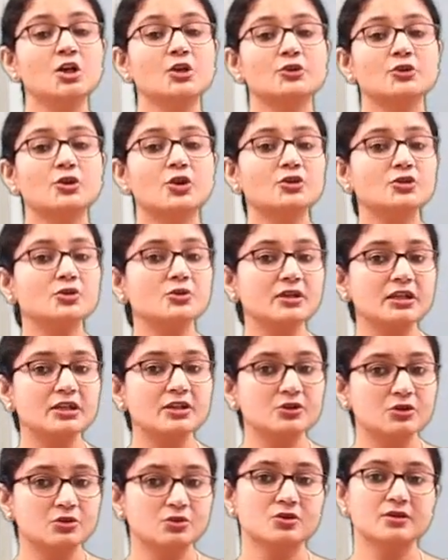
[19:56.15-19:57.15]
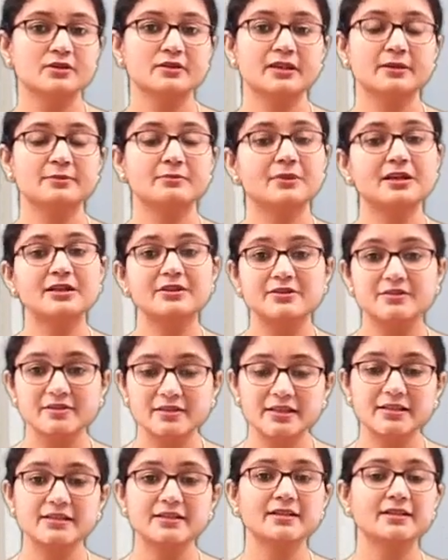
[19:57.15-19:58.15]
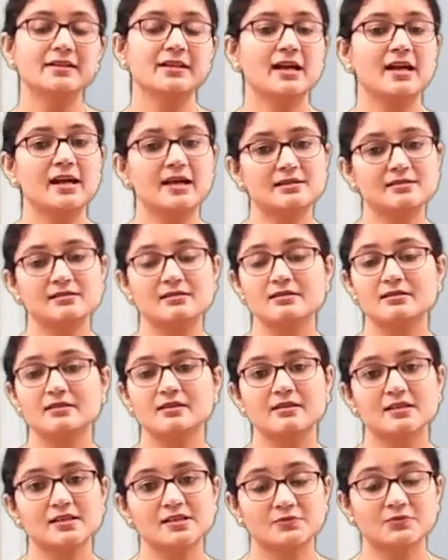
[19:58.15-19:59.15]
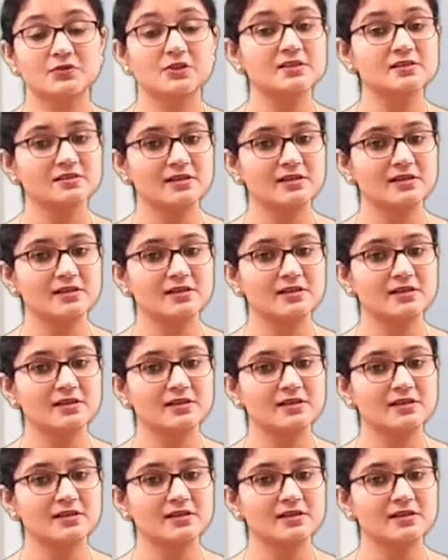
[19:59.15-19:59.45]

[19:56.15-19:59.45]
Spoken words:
not to ignore them but treat it as early as first